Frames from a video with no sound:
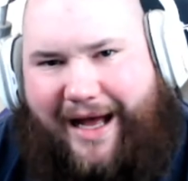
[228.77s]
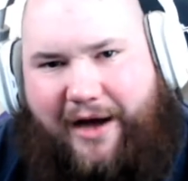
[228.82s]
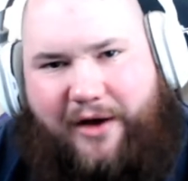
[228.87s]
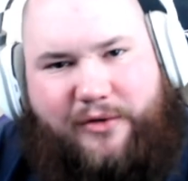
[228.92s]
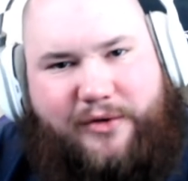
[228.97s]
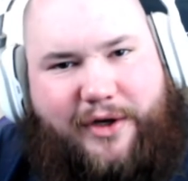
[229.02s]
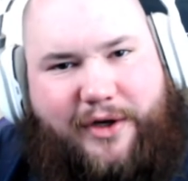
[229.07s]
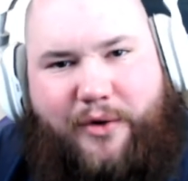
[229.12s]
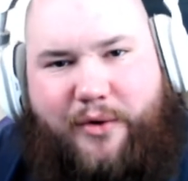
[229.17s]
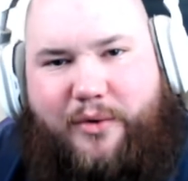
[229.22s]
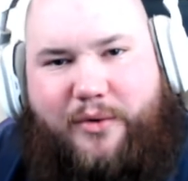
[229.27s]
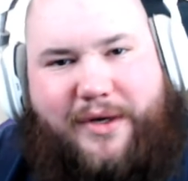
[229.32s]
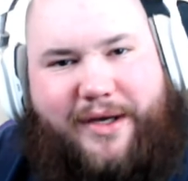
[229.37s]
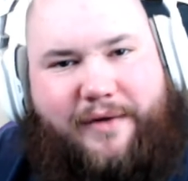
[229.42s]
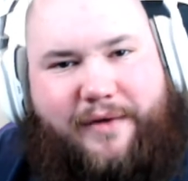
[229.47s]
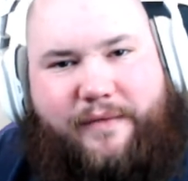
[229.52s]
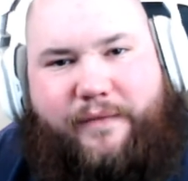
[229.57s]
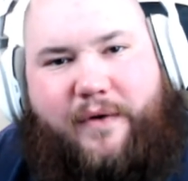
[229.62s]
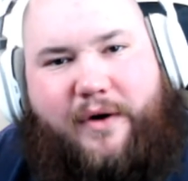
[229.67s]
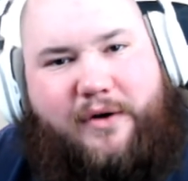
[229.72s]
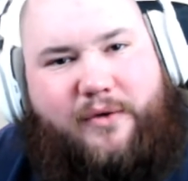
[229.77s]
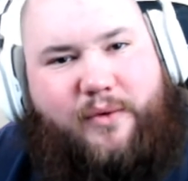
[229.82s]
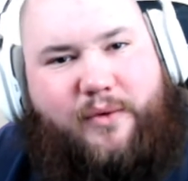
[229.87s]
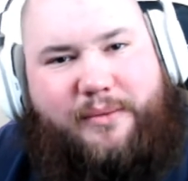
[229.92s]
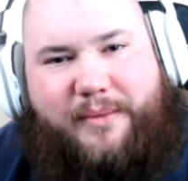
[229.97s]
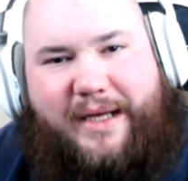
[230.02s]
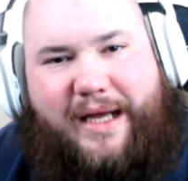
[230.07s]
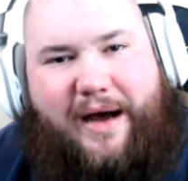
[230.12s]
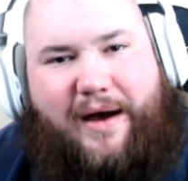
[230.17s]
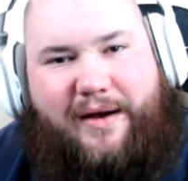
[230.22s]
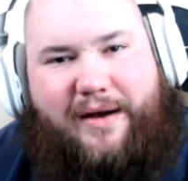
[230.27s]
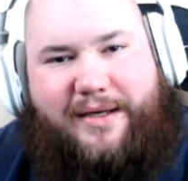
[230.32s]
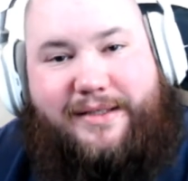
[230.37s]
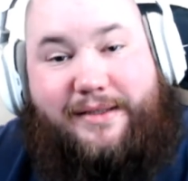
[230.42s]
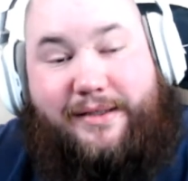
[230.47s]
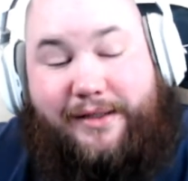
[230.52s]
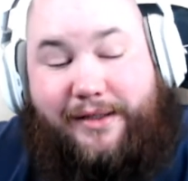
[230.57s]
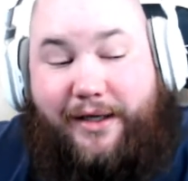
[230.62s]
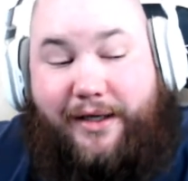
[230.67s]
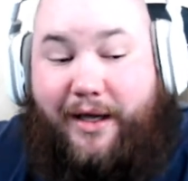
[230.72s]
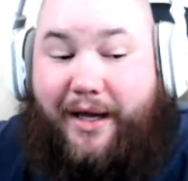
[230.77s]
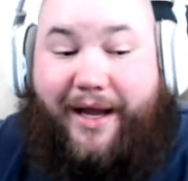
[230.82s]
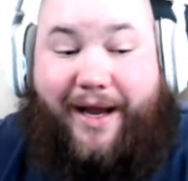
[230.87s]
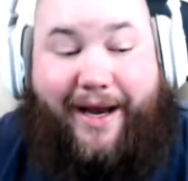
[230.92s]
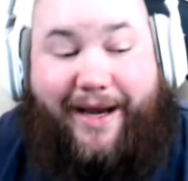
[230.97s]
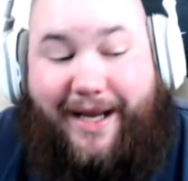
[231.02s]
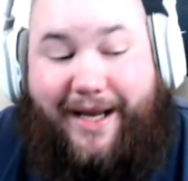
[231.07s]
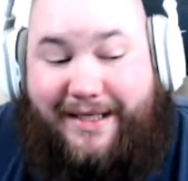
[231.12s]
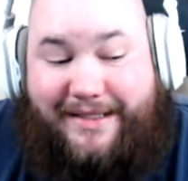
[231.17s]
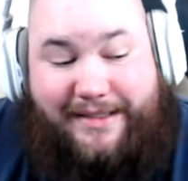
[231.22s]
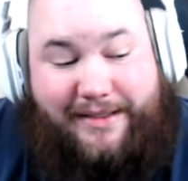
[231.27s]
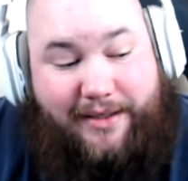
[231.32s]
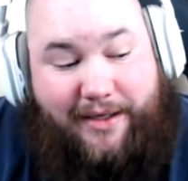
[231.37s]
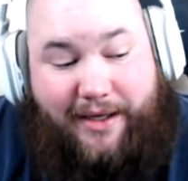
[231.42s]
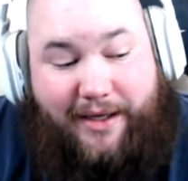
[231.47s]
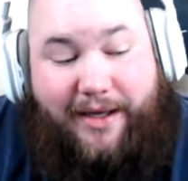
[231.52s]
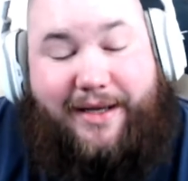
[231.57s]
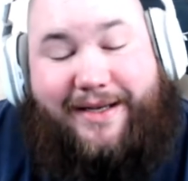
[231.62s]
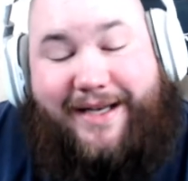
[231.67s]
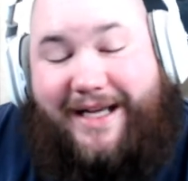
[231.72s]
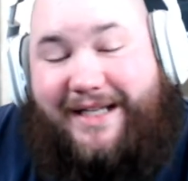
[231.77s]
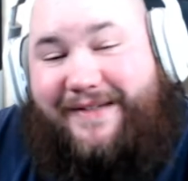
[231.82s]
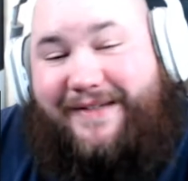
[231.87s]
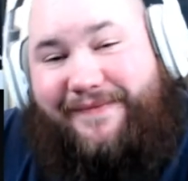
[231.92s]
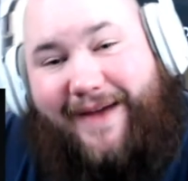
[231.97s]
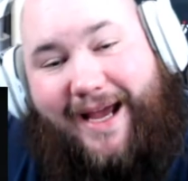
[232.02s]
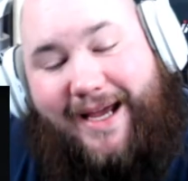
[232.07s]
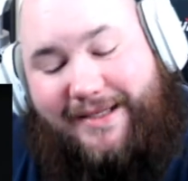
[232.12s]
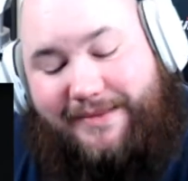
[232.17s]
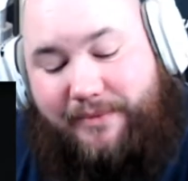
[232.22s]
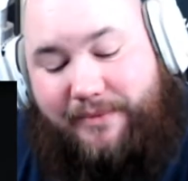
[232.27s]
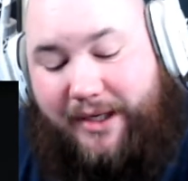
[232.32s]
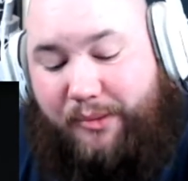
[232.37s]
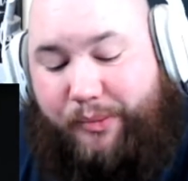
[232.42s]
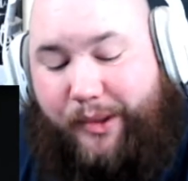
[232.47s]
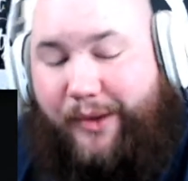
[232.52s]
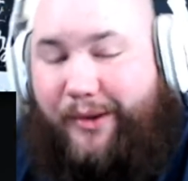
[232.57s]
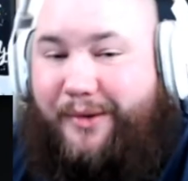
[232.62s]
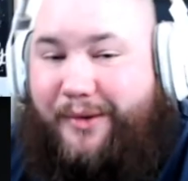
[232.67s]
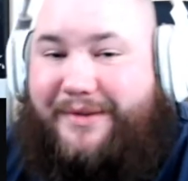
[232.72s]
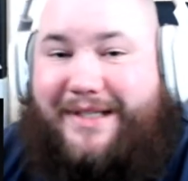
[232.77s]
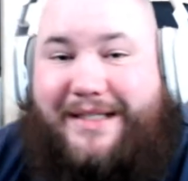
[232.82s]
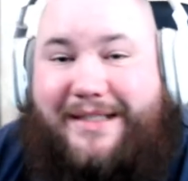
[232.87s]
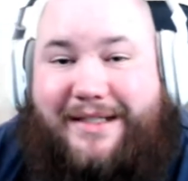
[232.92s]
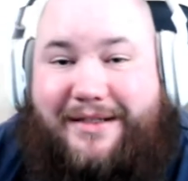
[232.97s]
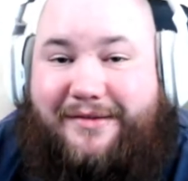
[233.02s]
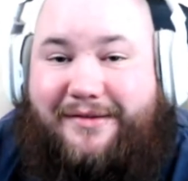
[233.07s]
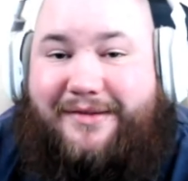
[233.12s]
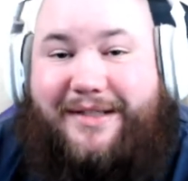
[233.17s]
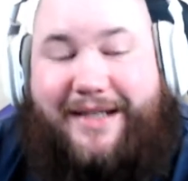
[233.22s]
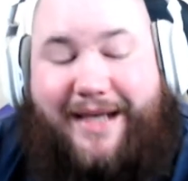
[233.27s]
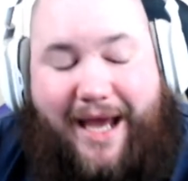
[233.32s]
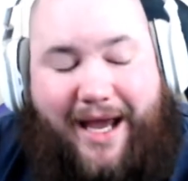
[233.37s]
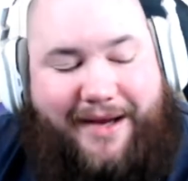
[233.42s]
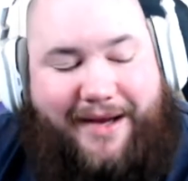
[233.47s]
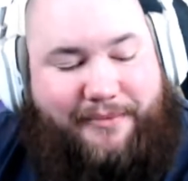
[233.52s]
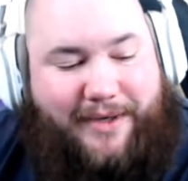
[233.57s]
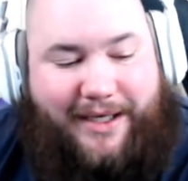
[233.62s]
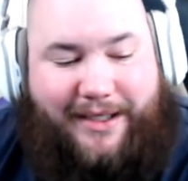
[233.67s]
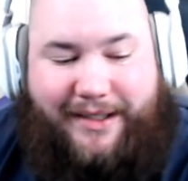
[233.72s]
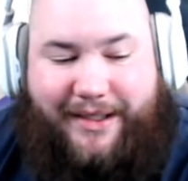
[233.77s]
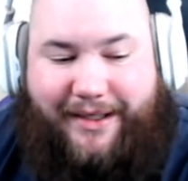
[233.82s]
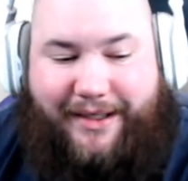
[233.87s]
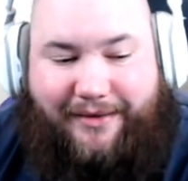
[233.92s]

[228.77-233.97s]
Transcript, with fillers: I don't know who can fuck with me, honestly. And that's facts, man. Polo G's killing the game right now.